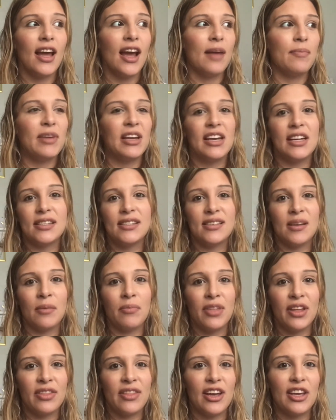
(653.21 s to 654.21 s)
I mean, it's
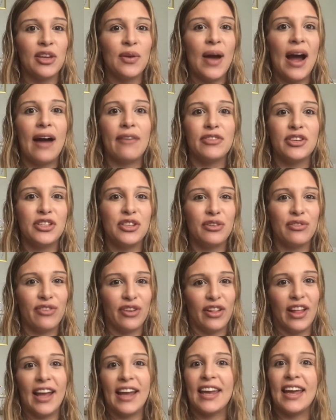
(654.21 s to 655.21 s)
something that you have to do
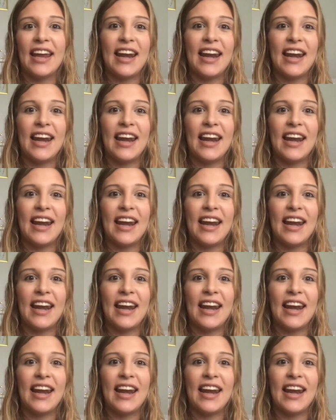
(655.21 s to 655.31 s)
for like